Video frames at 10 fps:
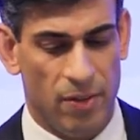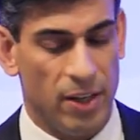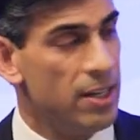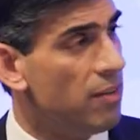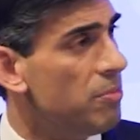
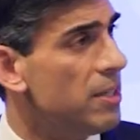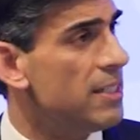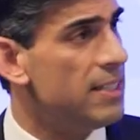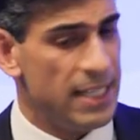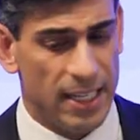The government
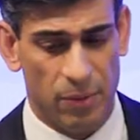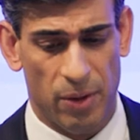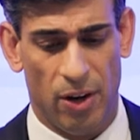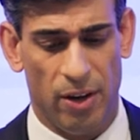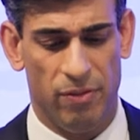is dealing
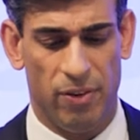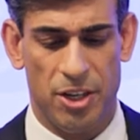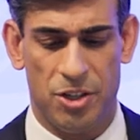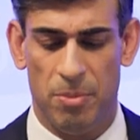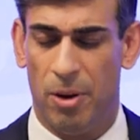with high
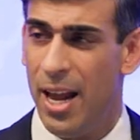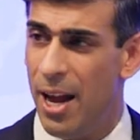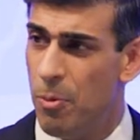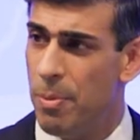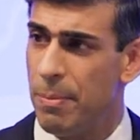inflation by
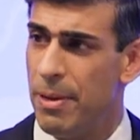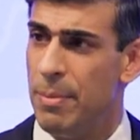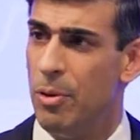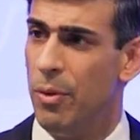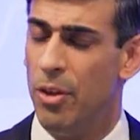helping
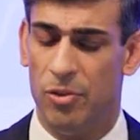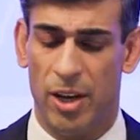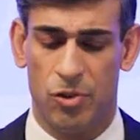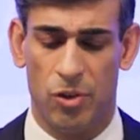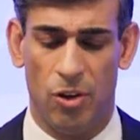people with those
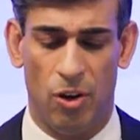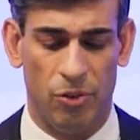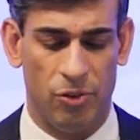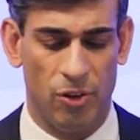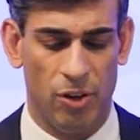extra
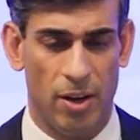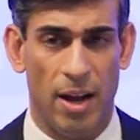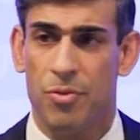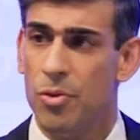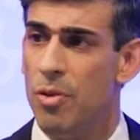costs
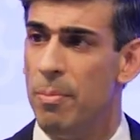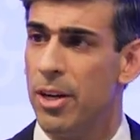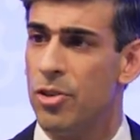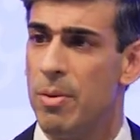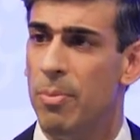and through the
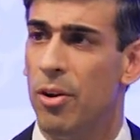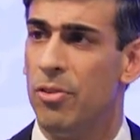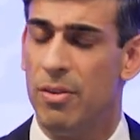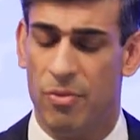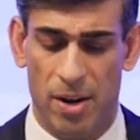monetary
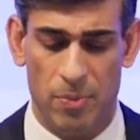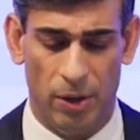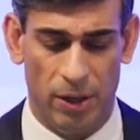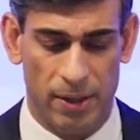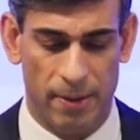policy
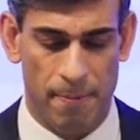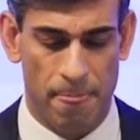framework.